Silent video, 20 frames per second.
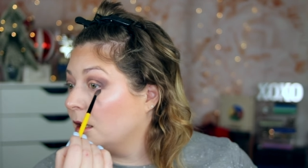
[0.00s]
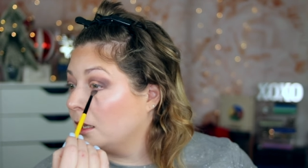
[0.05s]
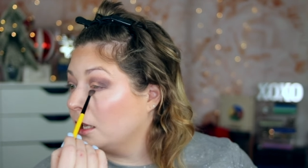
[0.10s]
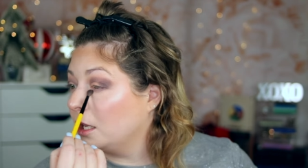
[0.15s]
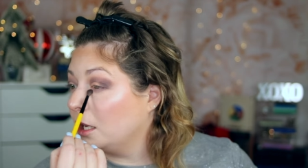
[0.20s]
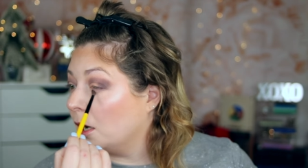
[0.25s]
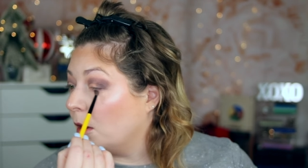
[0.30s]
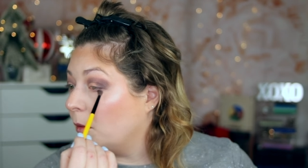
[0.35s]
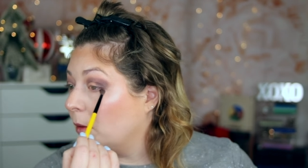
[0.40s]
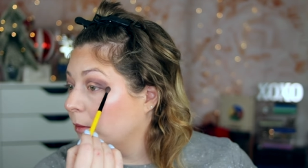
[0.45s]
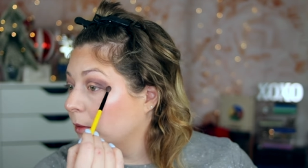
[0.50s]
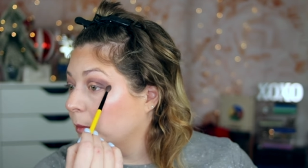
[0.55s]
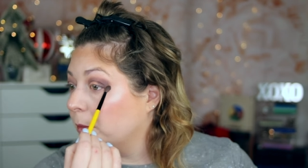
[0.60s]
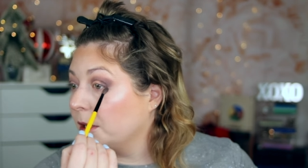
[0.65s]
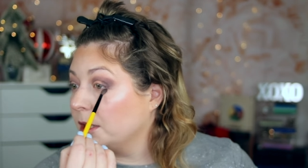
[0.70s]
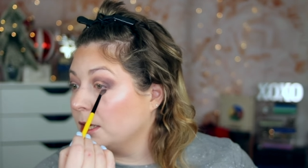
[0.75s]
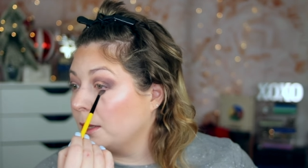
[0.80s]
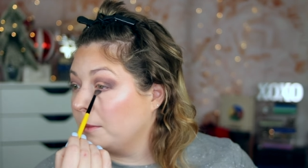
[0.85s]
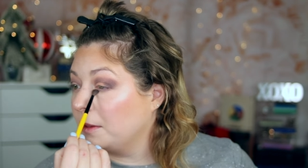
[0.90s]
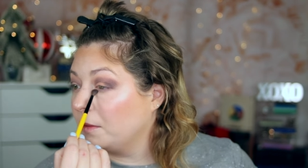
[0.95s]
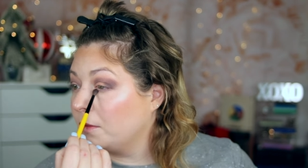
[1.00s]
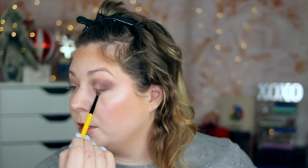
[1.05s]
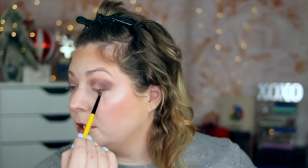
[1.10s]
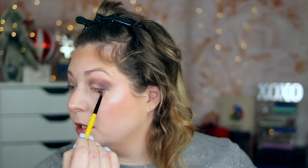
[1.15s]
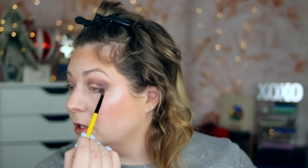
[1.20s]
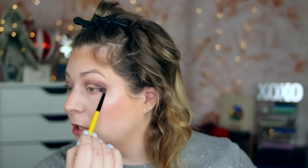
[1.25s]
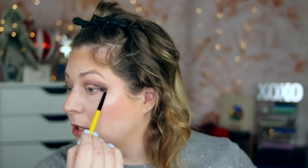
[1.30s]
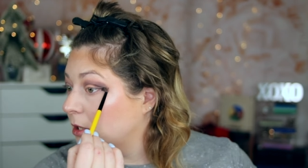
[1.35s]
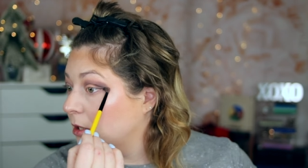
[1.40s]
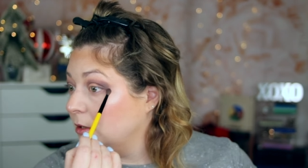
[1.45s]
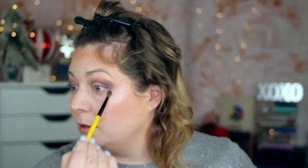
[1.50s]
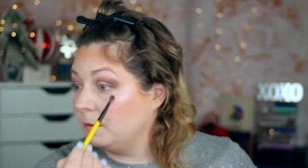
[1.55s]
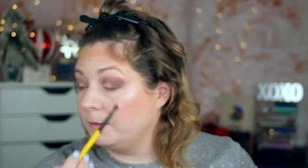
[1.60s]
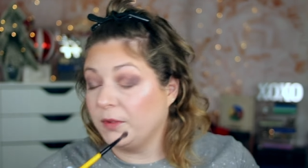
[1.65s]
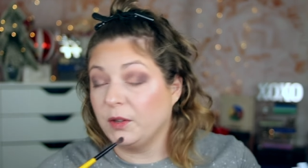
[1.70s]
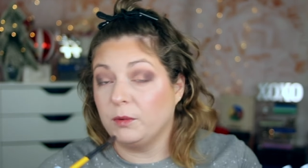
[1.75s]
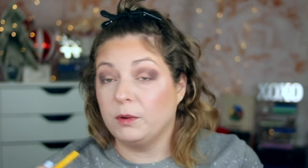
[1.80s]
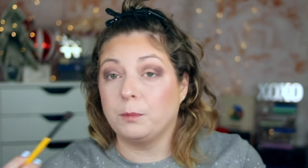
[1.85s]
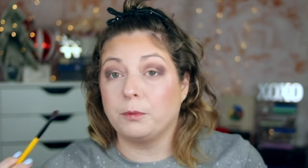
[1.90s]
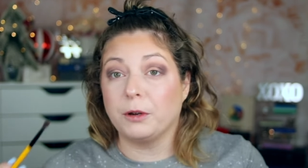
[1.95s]
you know, it would bring them into the, it
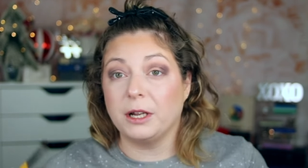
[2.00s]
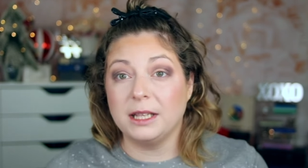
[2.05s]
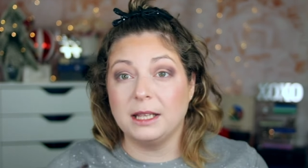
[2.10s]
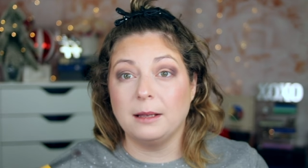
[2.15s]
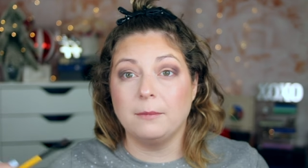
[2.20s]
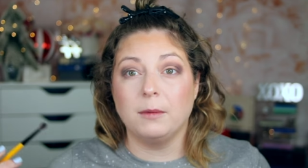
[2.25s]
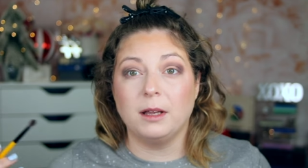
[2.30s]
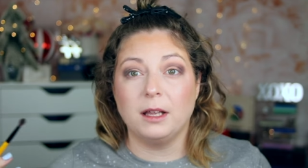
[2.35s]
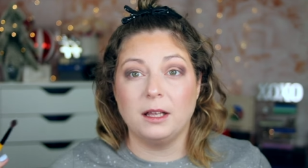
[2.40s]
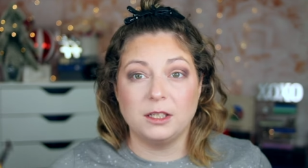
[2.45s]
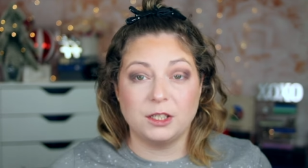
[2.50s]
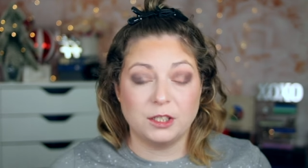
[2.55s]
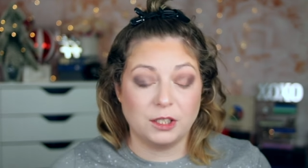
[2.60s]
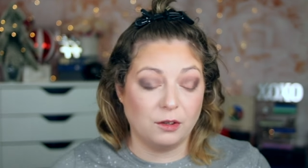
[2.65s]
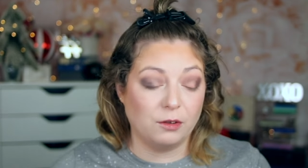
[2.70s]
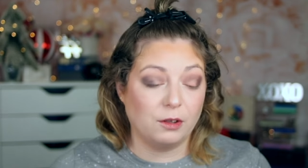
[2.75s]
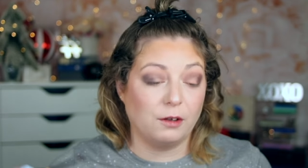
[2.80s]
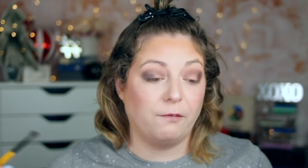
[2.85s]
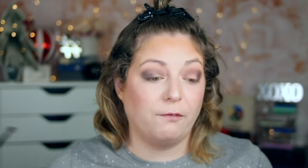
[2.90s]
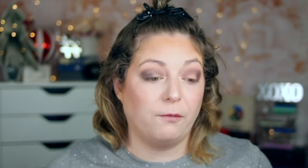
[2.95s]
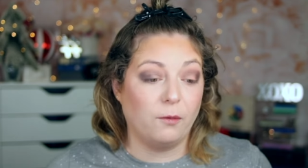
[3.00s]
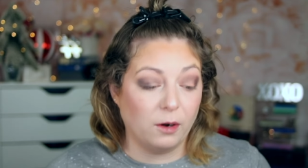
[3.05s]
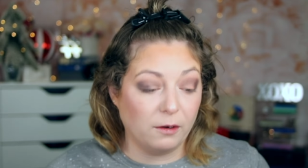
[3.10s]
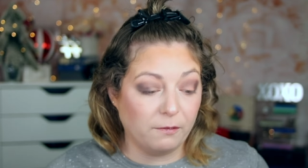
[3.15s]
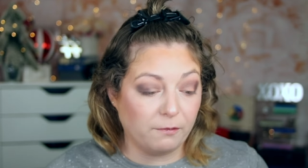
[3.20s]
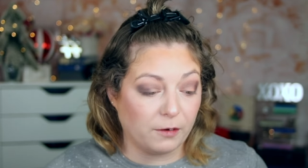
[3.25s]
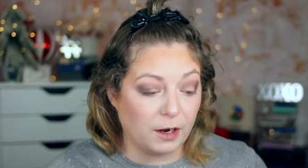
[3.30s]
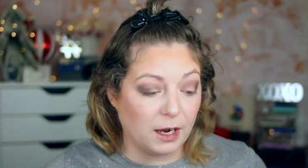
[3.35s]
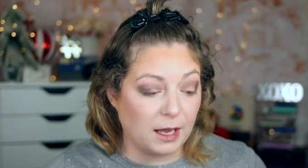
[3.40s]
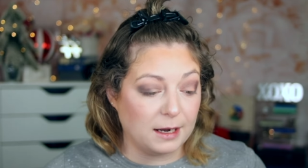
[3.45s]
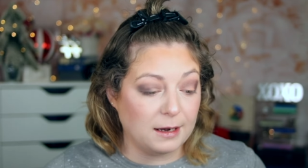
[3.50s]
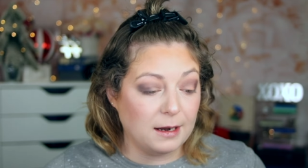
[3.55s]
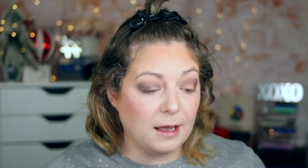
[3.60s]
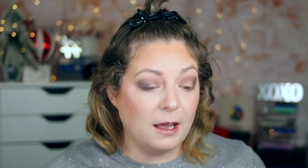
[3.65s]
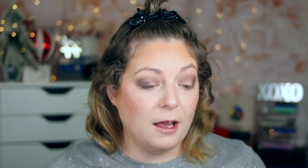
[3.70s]
would bring them into the forefront,